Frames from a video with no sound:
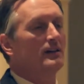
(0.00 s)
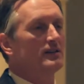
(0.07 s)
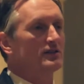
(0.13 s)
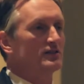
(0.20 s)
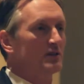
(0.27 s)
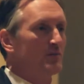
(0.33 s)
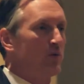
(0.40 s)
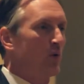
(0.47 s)
to
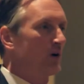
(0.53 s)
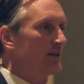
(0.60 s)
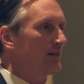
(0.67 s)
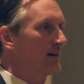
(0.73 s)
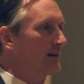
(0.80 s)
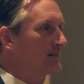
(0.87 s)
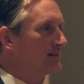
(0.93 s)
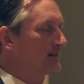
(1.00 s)
support
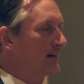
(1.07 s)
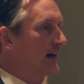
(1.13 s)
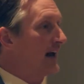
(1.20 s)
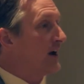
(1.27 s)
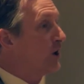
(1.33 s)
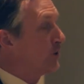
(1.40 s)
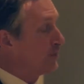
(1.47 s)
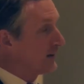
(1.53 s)
this, and
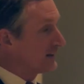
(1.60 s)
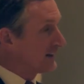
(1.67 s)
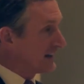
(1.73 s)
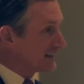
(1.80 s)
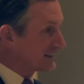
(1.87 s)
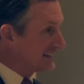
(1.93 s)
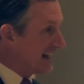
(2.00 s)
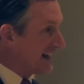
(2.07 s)
I hope it
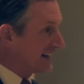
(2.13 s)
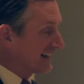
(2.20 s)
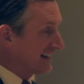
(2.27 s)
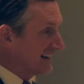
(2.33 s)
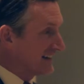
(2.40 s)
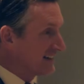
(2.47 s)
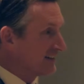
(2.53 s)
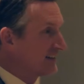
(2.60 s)
does not
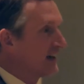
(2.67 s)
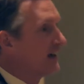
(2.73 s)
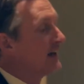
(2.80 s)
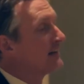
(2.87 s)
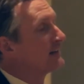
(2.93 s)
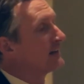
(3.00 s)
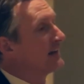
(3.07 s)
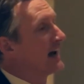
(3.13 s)
end
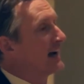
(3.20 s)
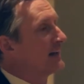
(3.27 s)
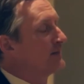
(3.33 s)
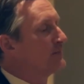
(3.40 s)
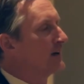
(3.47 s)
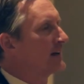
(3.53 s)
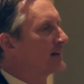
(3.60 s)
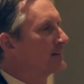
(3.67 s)

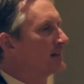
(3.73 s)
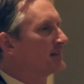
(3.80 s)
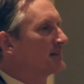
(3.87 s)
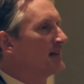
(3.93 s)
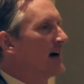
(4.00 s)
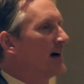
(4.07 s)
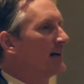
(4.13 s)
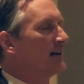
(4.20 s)
tonight because it's
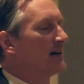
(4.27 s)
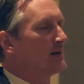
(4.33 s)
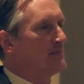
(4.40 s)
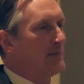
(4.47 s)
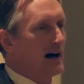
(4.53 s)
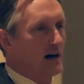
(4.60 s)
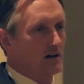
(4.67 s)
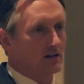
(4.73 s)
not
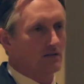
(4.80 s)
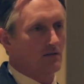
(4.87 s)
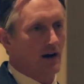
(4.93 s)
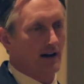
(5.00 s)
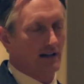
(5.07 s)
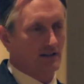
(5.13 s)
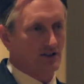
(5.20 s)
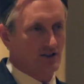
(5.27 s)
about
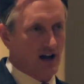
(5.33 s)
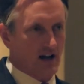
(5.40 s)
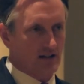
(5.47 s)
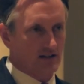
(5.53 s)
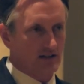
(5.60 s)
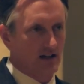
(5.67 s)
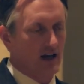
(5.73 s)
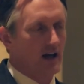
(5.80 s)
writing
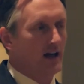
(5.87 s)
checks.